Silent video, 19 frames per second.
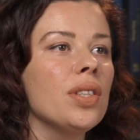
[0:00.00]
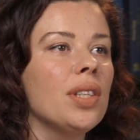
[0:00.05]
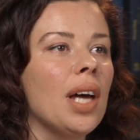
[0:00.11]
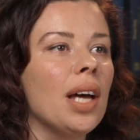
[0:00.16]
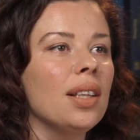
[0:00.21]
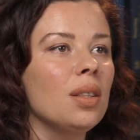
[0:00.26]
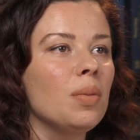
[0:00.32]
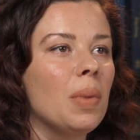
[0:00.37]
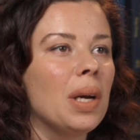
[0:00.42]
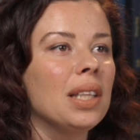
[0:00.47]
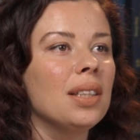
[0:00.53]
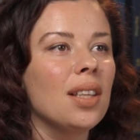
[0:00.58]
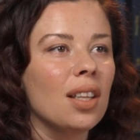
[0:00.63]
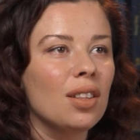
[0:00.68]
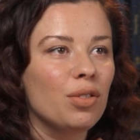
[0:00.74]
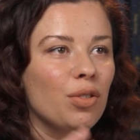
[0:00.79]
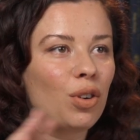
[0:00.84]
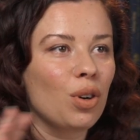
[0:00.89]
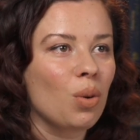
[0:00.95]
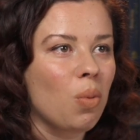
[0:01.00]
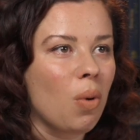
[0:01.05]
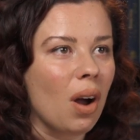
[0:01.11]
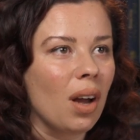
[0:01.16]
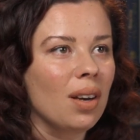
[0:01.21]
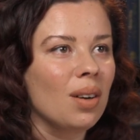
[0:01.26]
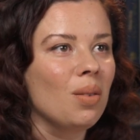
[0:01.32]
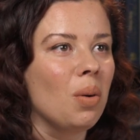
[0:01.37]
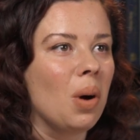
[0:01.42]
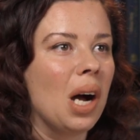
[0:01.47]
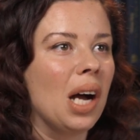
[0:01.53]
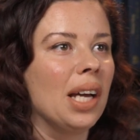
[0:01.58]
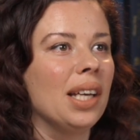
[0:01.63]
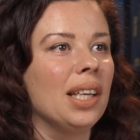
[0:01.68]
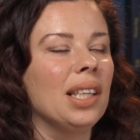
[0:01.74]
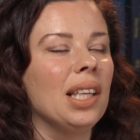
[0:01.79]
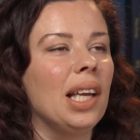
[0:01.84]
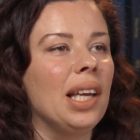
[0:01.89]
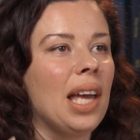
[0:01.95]
that meant that for quite a
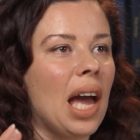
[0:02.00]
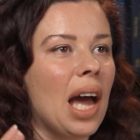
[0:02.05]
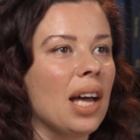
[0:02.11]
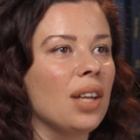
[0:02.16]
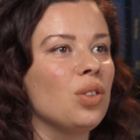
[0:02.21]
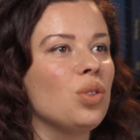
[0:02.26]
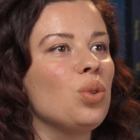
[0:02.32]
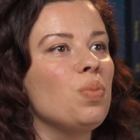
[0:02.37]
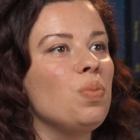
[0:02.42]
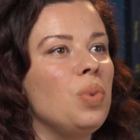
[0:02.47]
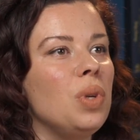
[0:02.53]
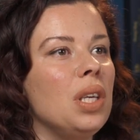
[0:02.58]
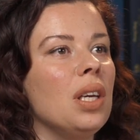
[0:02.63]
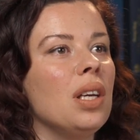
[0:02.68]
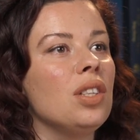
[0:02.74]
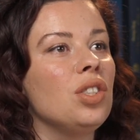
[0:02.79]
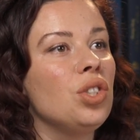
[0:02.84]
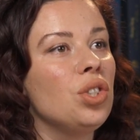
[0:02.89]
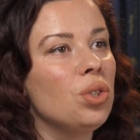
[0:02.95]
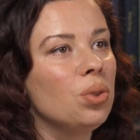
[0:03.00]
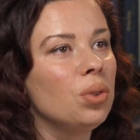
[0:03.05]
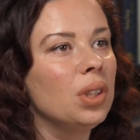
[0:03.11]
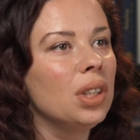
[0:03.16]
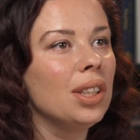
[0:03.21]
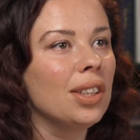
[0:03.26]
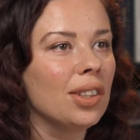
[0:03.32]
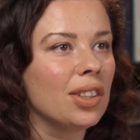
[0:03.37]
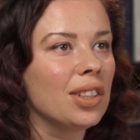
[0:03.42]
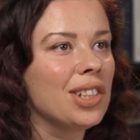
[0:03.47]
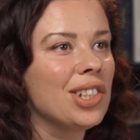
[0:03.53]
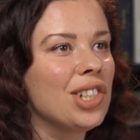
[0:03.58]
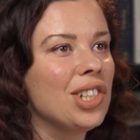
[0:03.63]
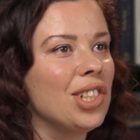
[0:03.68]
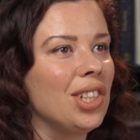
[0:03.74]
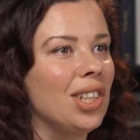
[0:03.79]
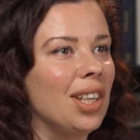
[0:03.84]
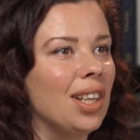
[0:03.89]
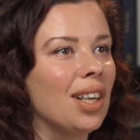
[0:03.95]
while, I had to be a junior
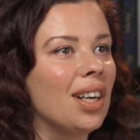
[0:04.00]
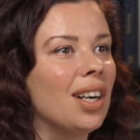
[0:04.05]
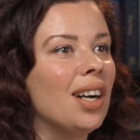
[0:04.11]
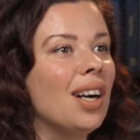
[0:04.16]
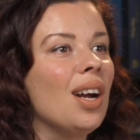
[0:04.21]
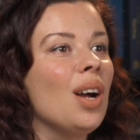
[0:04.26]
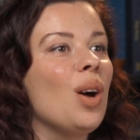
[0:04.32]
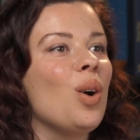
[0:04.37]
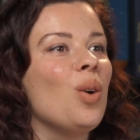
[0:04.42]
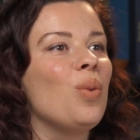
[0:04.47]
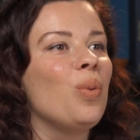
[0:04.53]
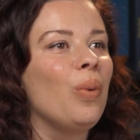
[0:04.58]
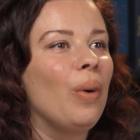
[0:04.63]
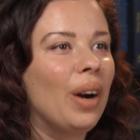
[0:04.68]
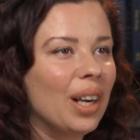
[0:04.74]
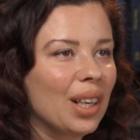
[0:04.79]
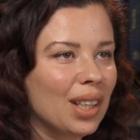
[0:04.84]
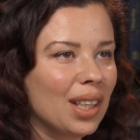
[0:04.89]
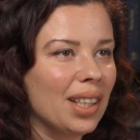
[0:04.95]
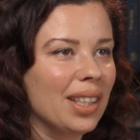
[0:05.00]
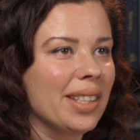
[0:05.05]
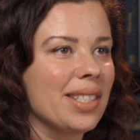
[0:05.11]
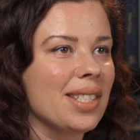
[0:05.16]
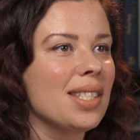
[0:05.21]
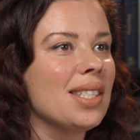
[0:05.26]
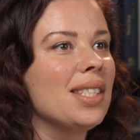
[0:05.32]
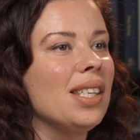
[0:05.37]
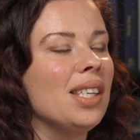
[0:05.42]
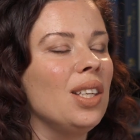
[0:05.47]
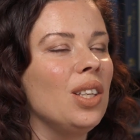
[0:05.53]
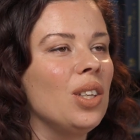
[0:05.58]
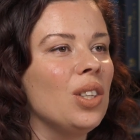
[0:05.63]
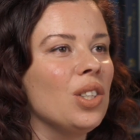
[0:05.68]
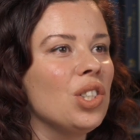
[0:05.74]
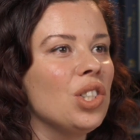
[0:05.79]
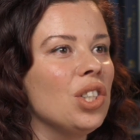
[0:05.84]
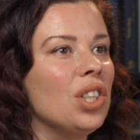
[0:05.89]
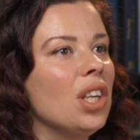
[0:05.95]
engineer working as a senior
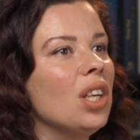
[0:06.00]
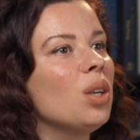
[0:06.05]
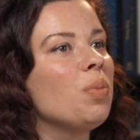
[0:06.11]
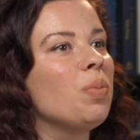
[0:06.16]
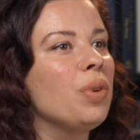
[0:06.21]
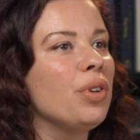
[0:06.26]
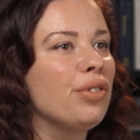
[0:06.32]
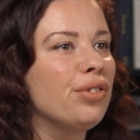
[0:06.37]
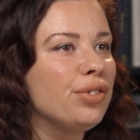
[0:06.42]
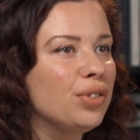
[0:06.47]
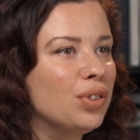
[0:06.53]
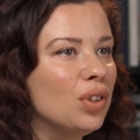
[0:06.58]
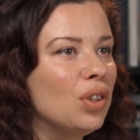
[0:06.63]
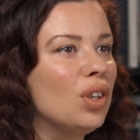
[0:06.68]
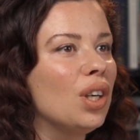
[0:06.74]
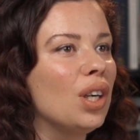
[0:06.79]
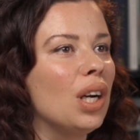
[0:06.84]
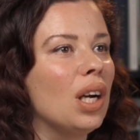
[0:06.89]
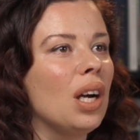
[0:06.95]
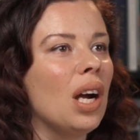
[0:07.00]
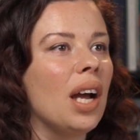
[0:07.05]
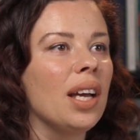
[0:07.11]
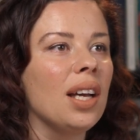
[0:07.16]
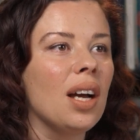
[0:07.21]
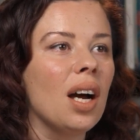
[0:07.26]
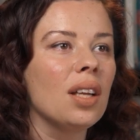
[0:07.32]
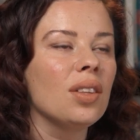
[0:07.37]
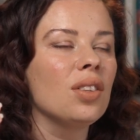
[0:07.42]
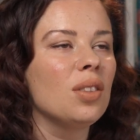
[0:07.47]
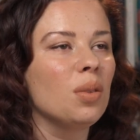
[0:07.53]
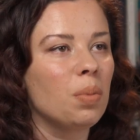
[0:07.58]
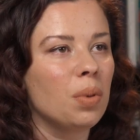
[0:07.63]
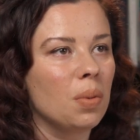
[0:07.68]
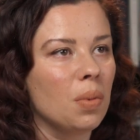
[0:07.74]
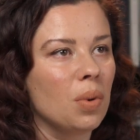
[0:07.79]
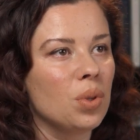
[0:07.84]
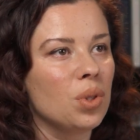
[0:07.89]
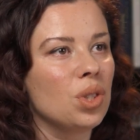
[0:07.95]
engineer before I got to the
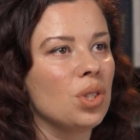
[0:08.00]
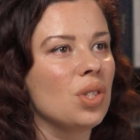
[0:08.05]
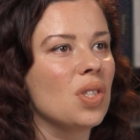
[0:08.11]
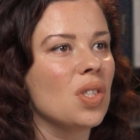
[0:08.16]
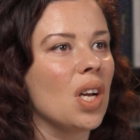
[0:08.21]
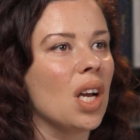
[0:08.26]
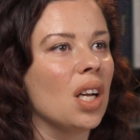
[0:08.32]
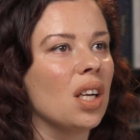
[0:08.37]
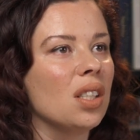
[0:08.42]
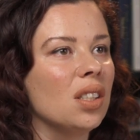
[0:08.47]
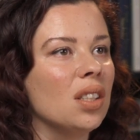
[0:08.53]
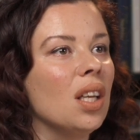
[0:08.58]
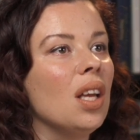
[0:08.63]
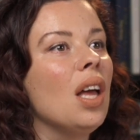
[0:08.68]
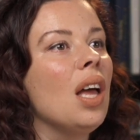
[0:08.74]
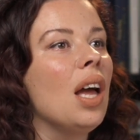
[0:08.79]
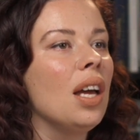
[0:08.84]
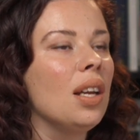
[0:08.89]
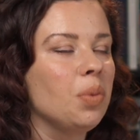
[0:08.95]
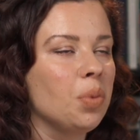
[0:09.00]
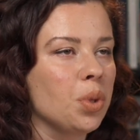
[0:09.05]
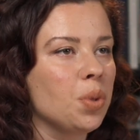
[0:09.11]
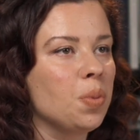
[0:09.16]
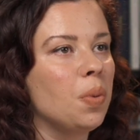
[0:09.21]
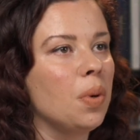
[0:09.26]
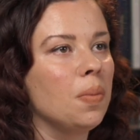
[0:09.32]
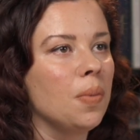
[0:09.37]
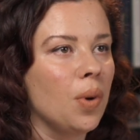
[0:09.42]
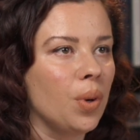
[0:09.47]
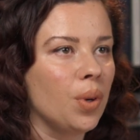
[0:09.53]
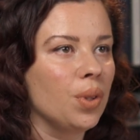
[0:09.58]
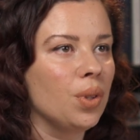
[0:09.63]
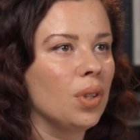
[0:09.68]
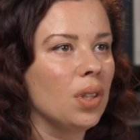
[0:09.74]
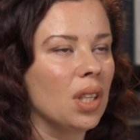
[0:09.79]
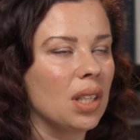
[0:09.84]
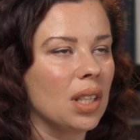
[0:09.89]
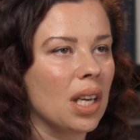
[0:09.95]
promotion cycle and was promoted
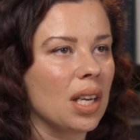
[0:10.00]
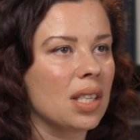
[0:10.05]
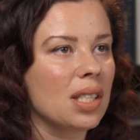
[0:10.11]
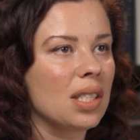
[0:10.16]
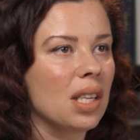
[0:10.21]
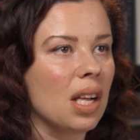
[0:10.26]
to the next